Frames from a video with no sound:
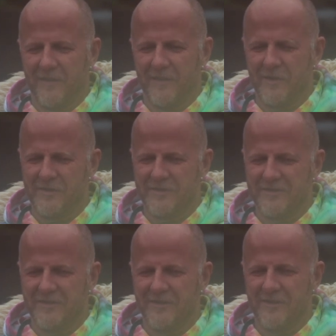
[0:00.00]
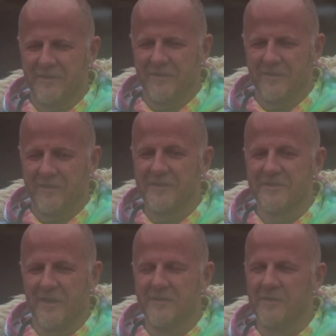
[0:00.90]
there's things
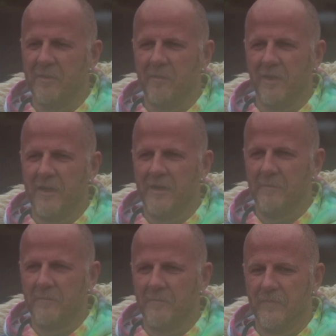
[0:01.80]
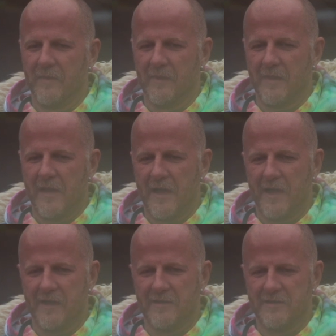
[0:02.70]
start to bubble up,
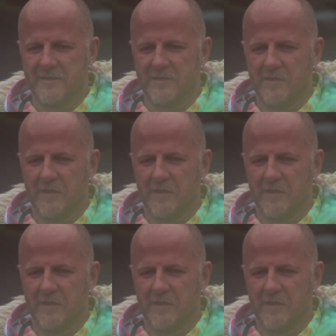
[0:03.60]
and